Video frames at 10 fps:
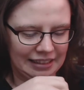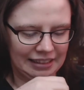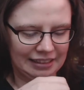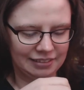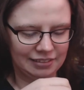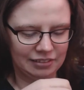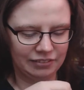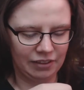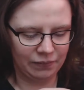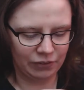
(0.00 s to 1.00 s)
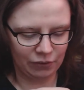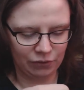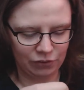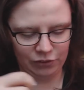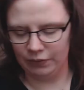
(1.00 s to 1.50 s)
I think, and sort of
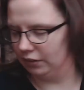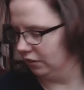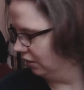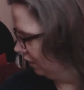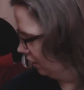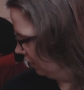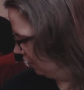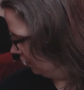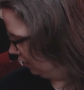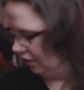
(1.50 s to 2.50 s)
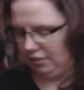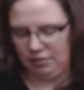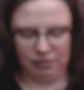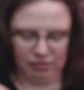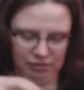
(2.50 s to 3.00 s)
approachable.
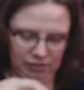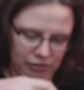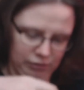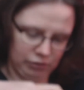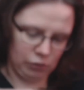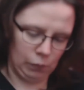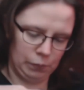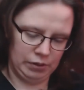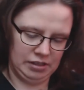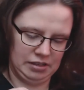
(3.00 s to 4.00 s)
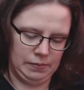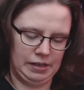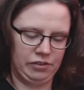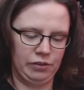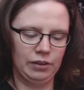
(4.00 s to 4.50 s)
Let's open it up.
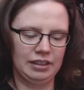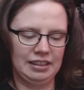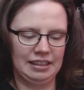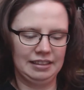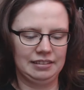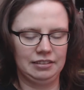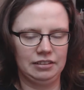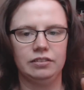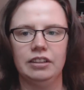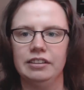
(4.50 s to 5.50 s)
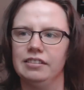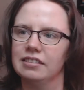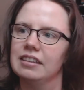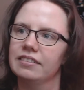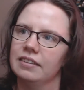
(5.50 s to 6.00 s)
Actually, one of the things I'll do first
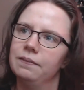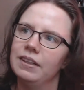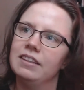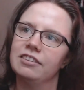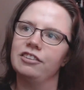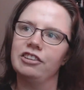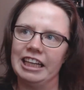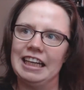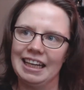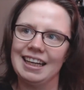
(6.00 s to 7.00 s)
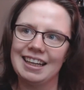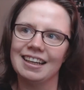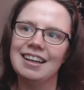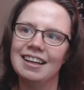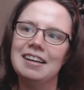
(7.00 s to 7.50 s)
is give it a bit of a shake,
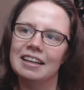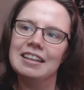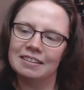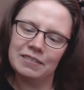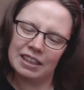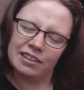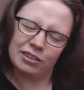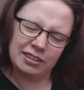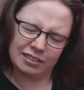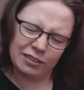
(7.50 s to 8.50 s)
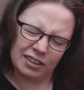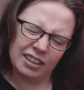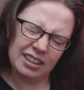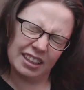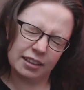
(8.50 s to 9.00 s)
make sure it's all
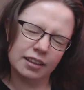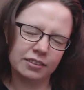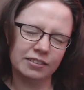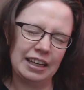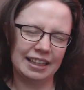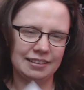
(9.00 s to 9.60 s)
the right